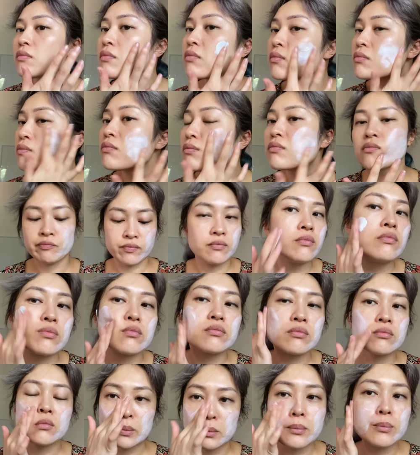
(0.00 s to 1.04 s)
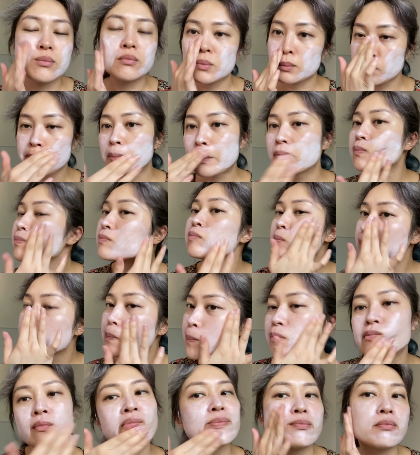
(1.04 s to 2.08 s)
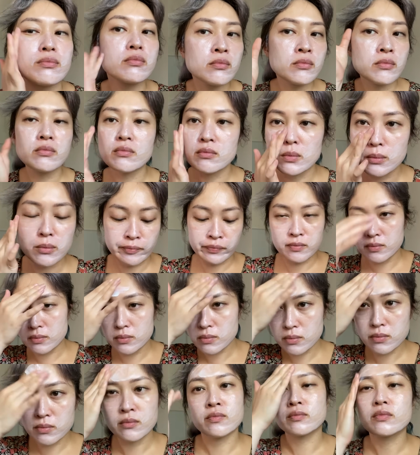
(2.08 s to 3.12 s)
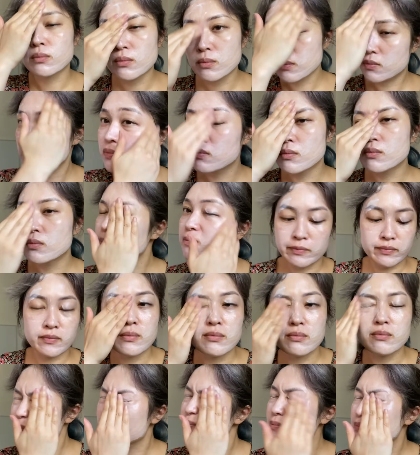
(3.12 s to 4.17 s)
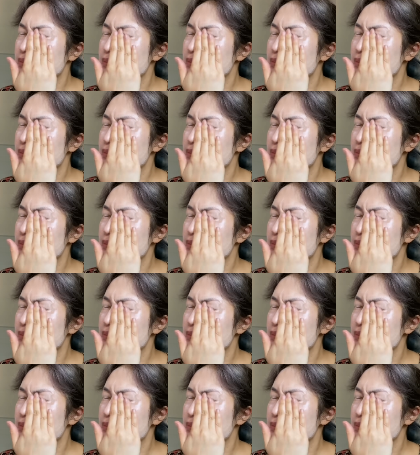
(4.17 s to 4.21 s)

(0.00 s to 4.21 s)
For comparison, it takes me about a minute to apply the full amount of a lotion on my